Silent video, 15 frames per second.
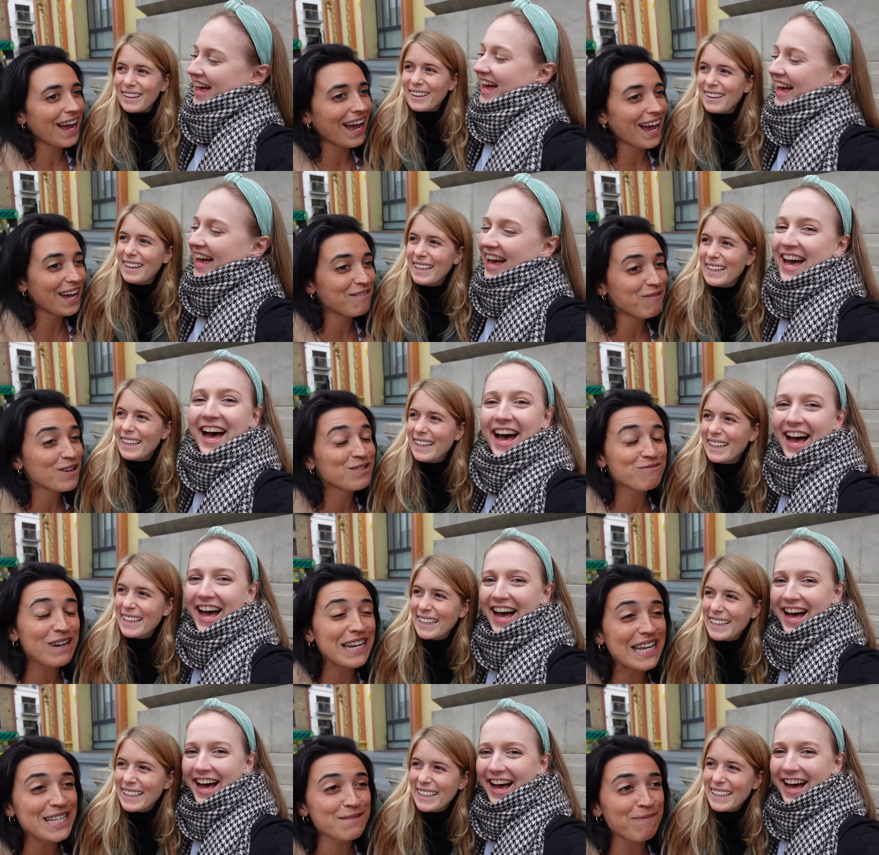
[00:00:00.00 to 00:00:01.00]
Speaker 1: I was
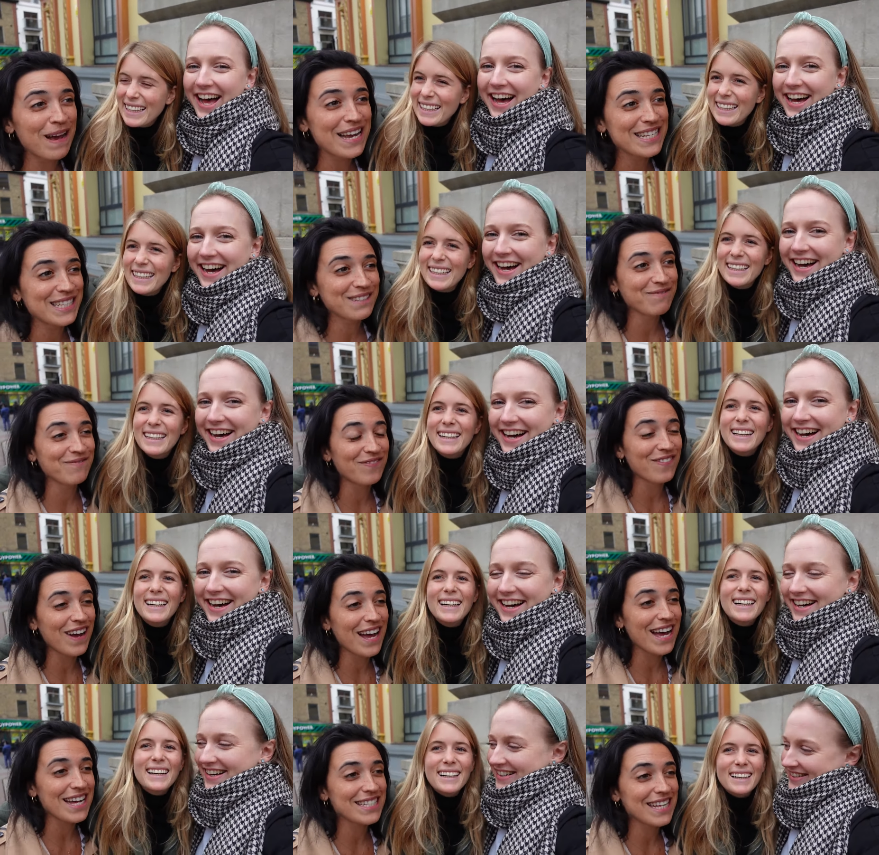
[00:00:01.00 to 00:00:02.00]
really spicy. But
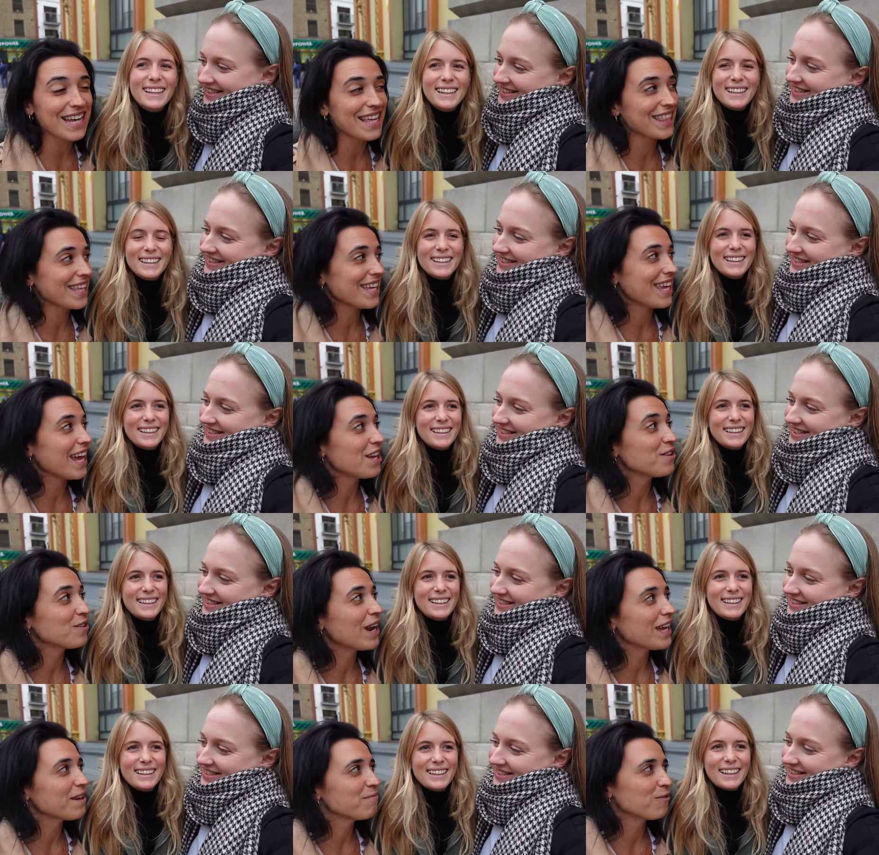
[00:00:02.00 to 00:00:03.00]
I think, yeah, you
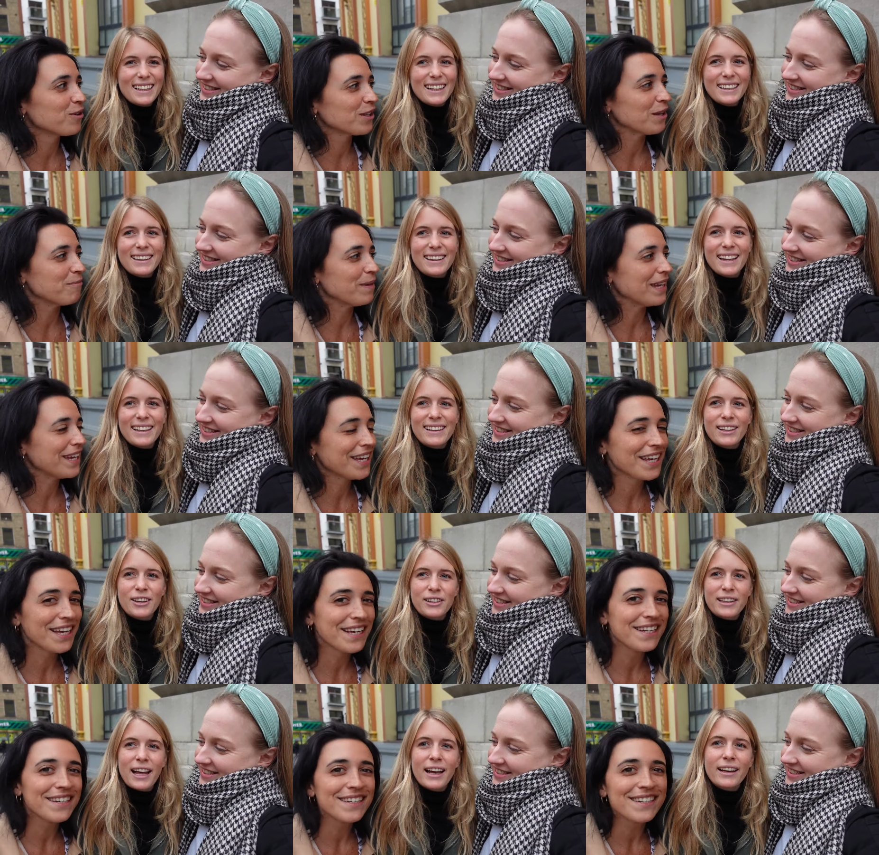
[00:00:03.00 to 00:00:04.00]
like more than me. It
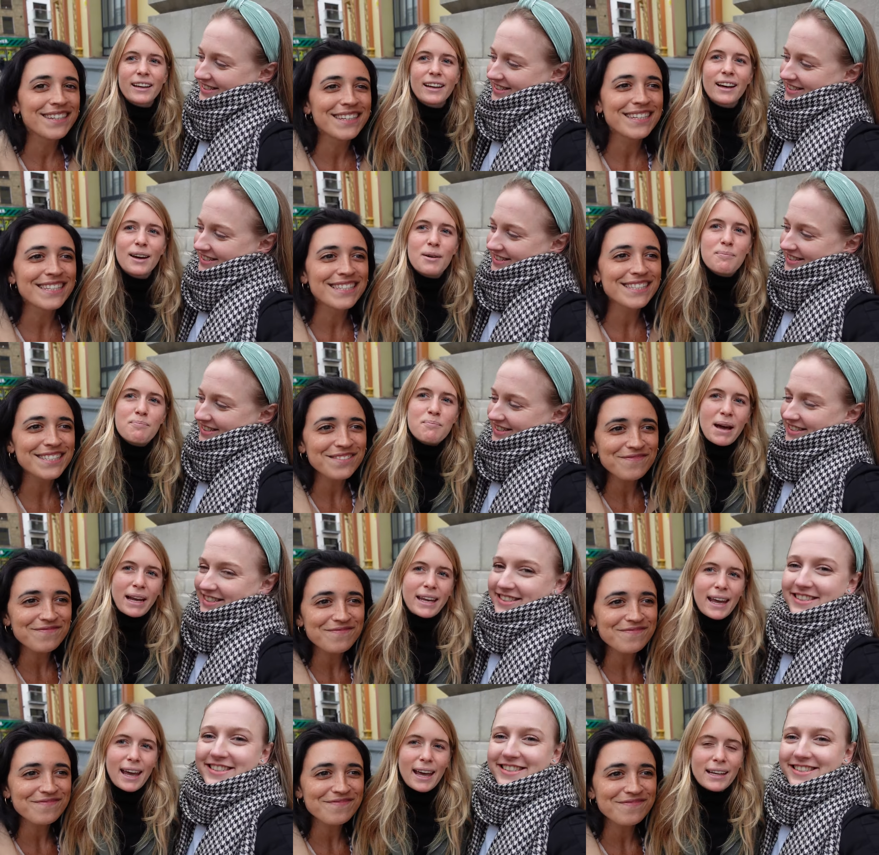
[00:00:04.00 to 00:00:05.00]
looked like a
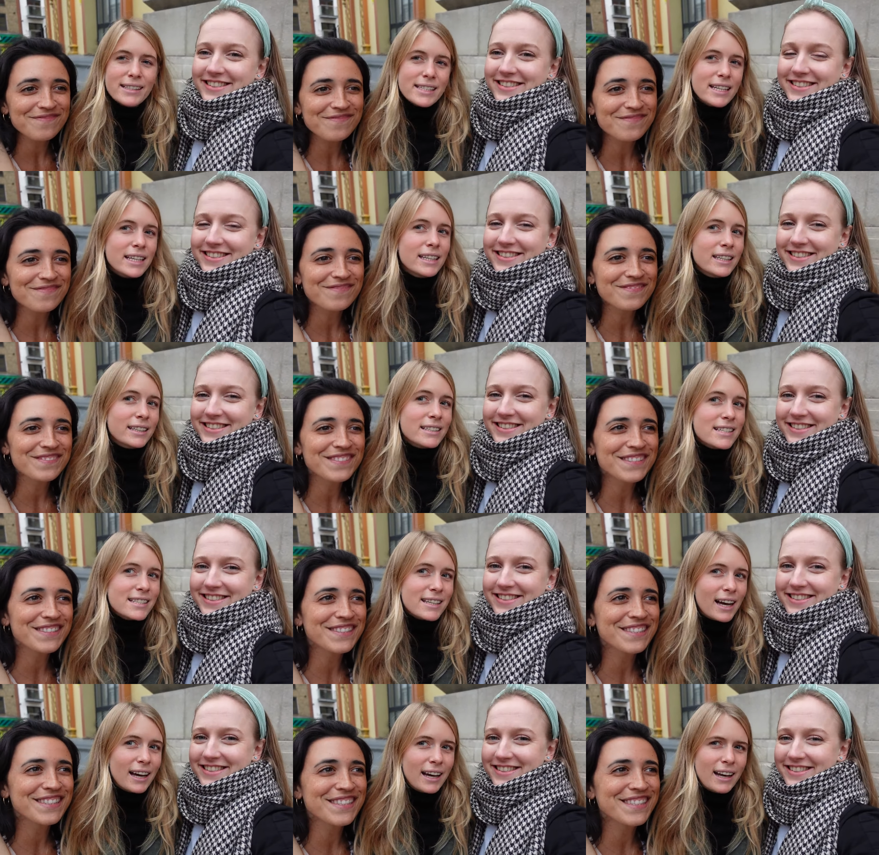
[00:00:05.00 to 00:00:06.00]
baguette, Indian
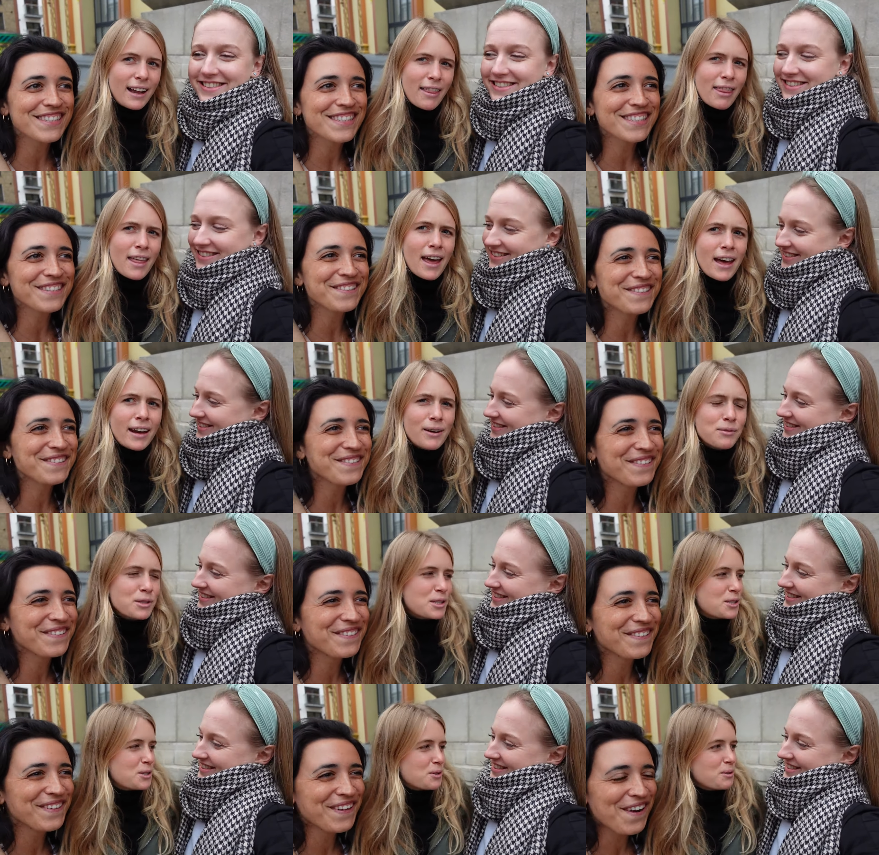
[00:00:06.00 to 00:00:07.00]
style, and then I
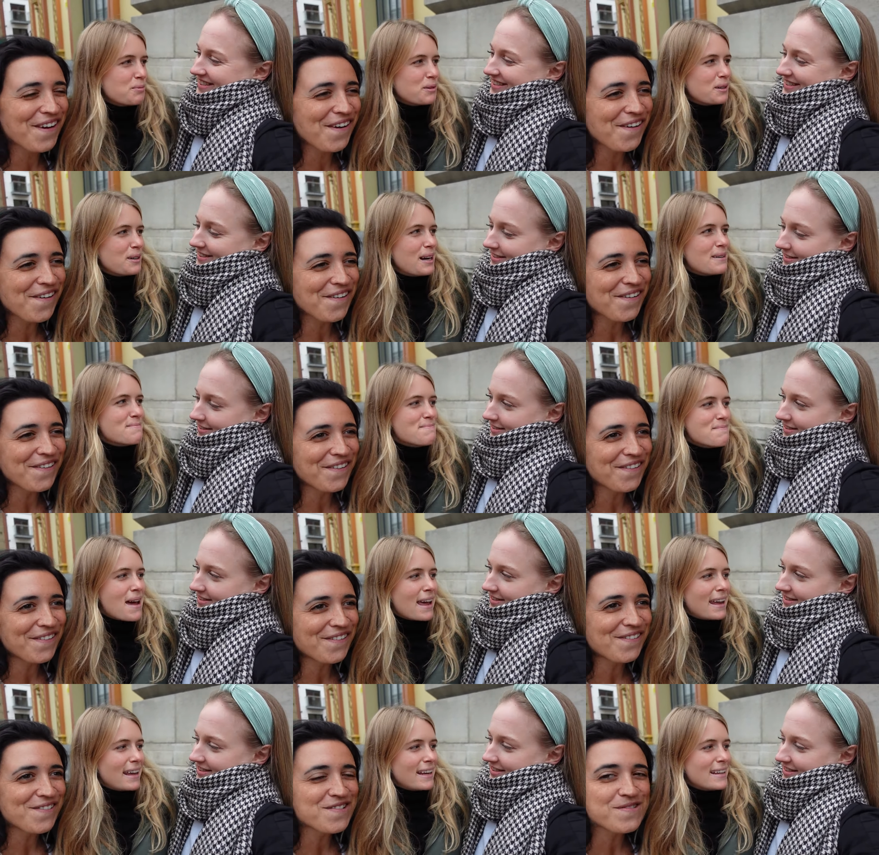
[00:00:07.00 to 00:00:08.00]
was super
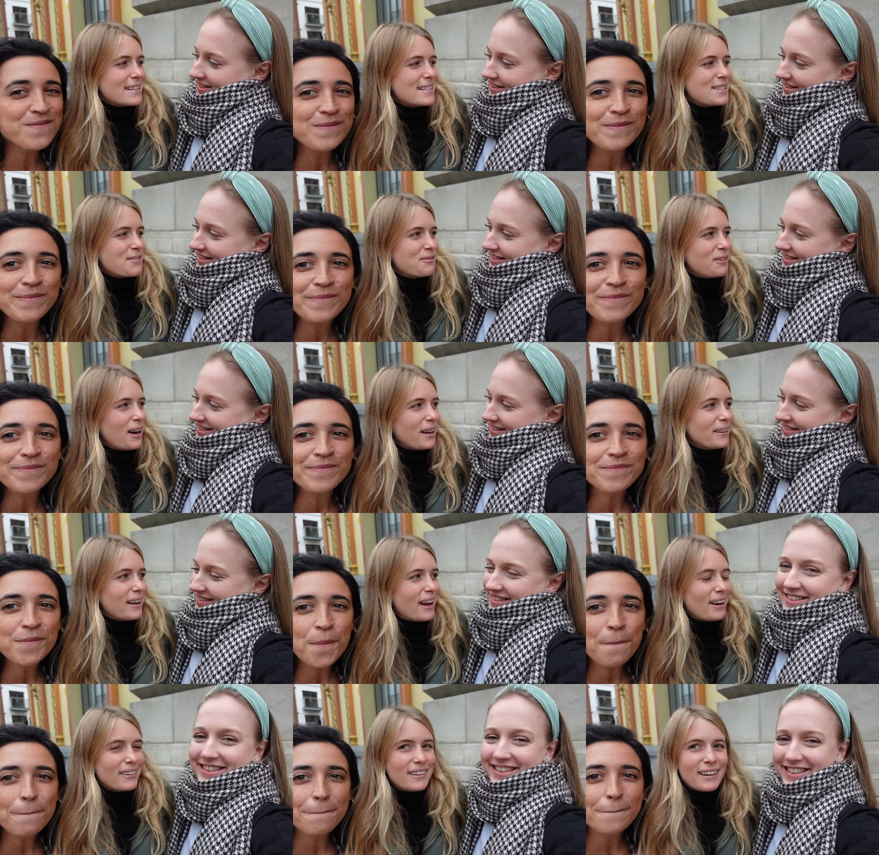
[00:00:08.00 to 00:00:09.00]
amazed to find
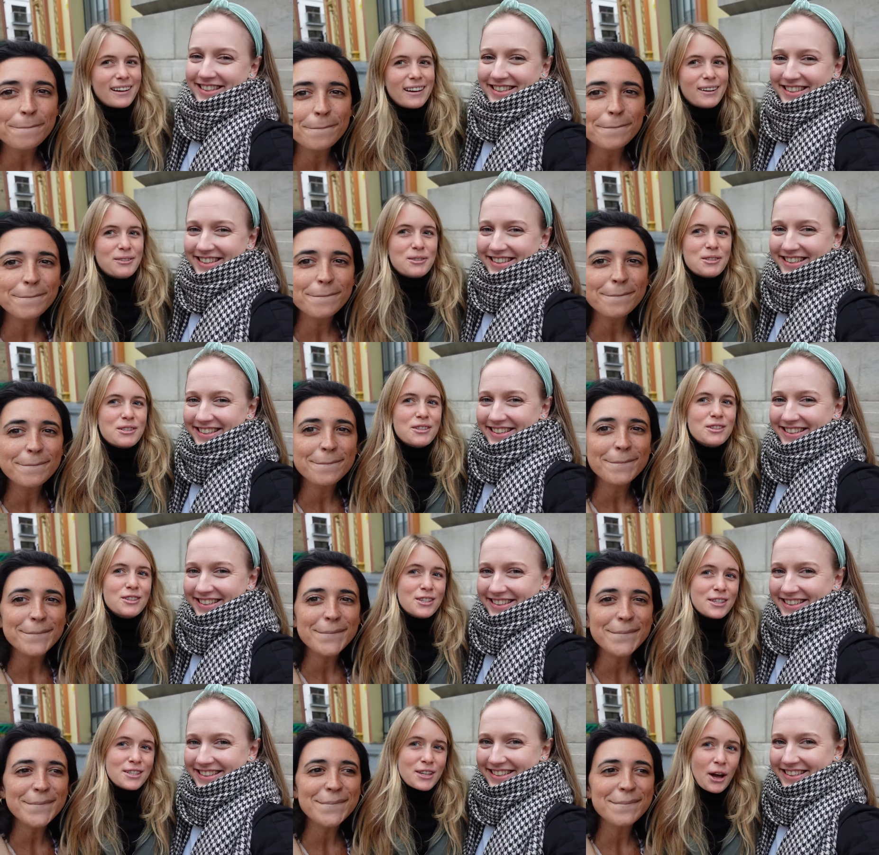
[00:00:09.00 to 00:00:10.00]
out that it was
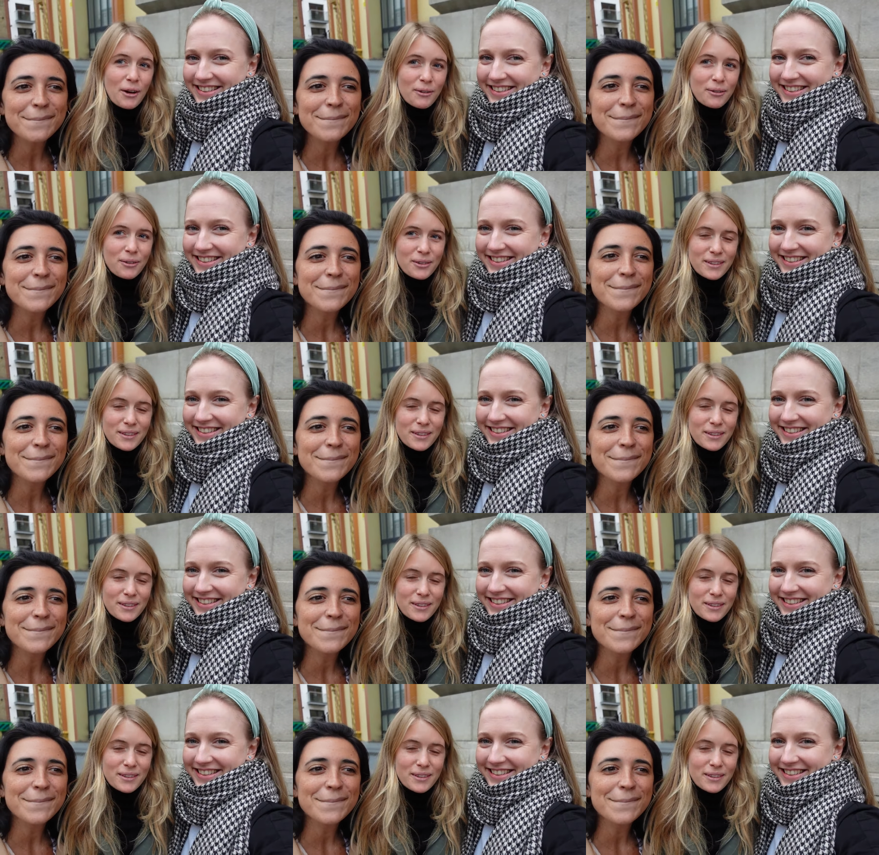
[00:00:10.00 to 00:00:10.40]
stuffed.